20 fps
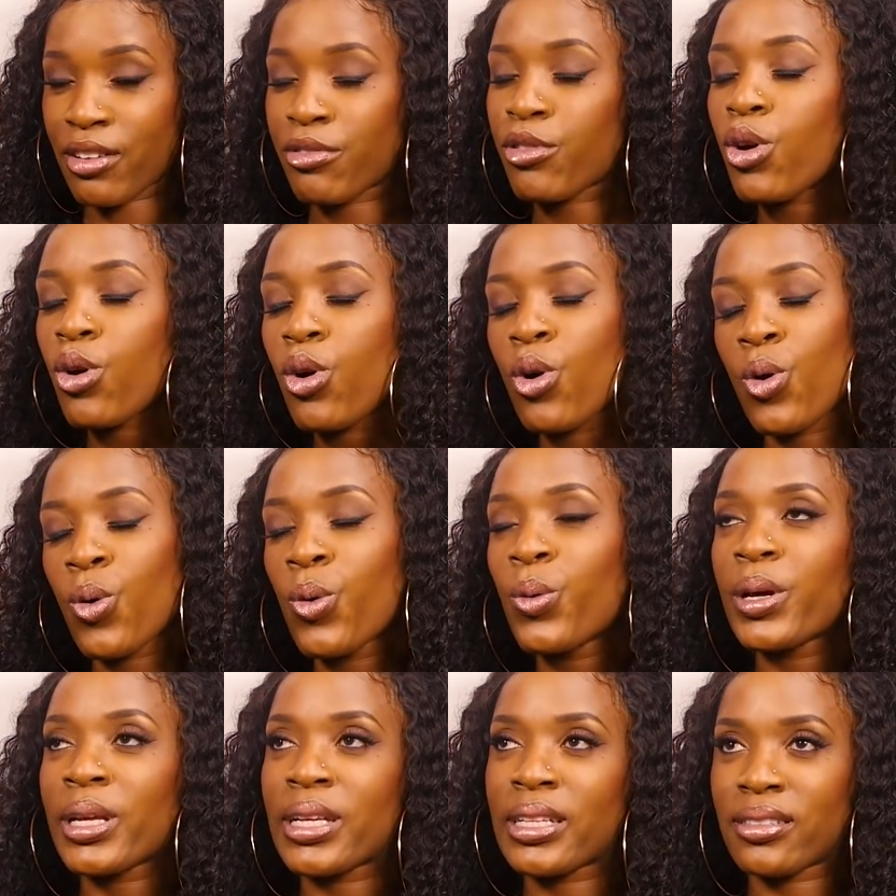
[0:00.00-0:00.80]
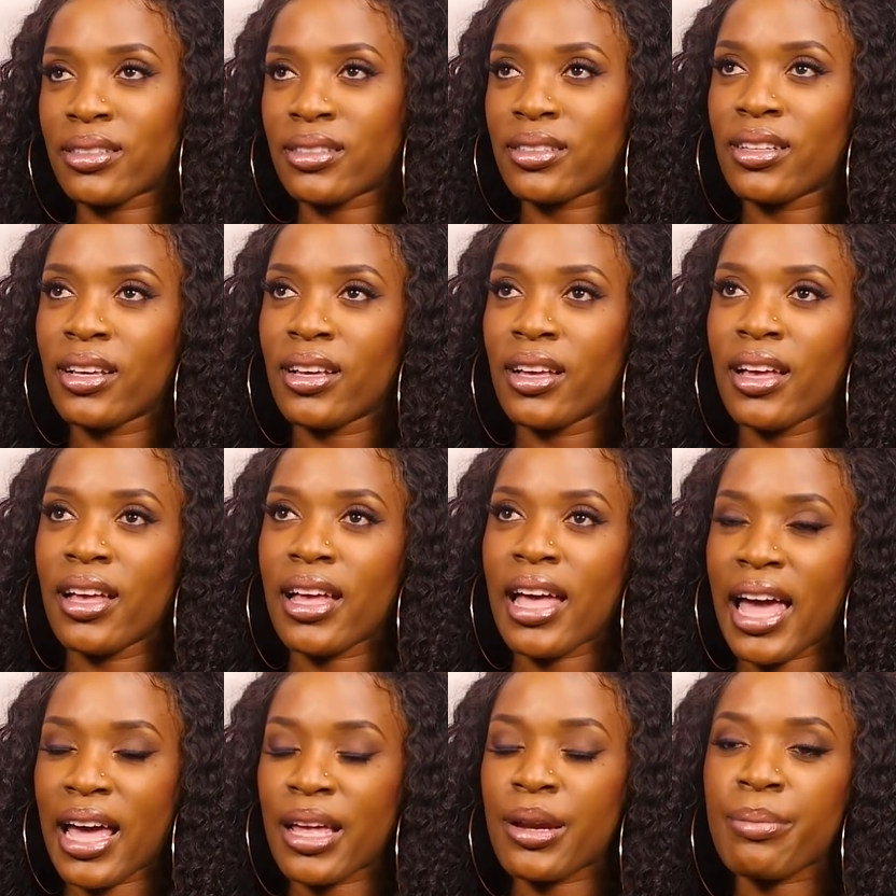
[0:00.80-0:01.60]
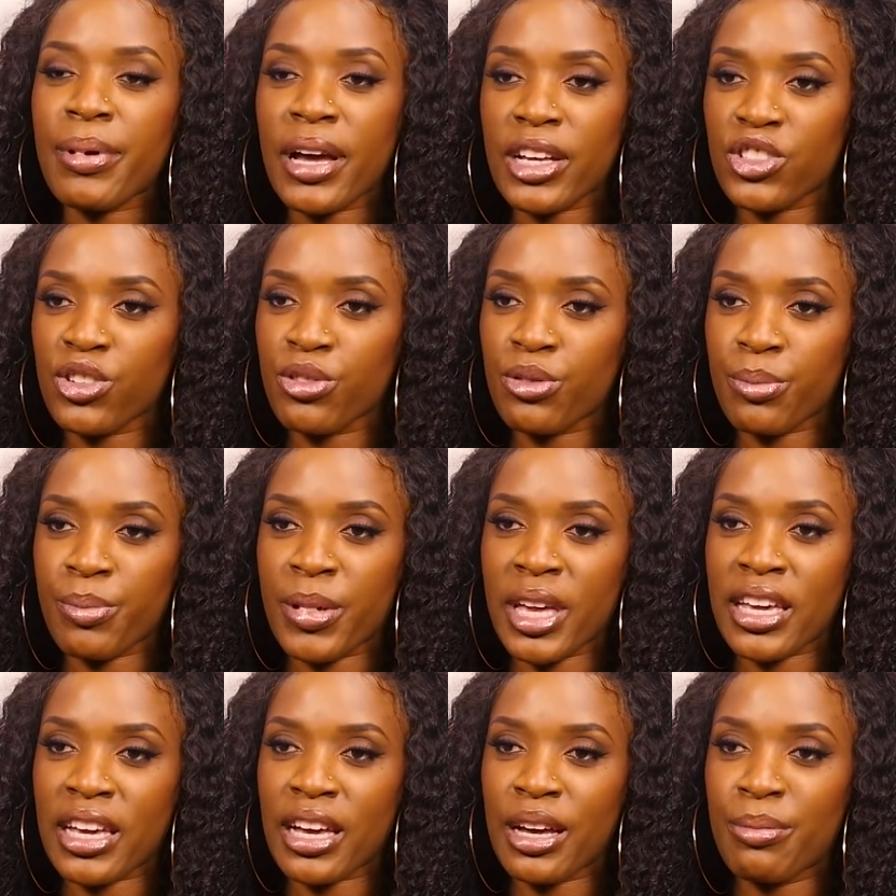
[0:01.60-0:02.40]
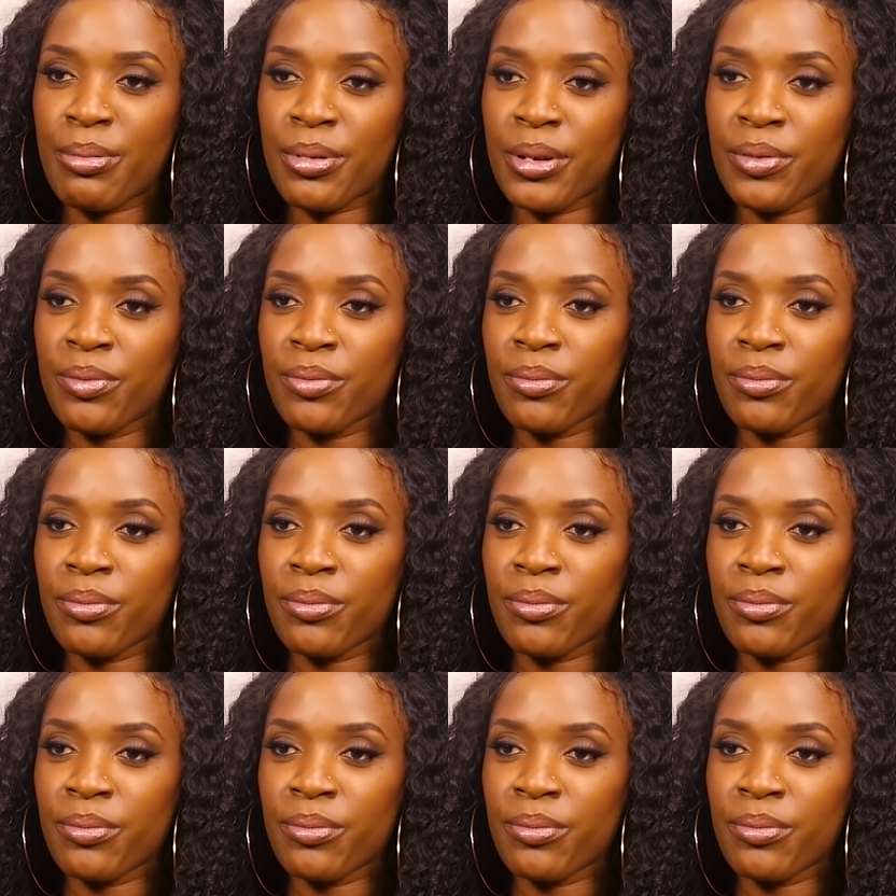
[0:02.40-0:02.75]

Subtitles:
I've always had a passion for makeup,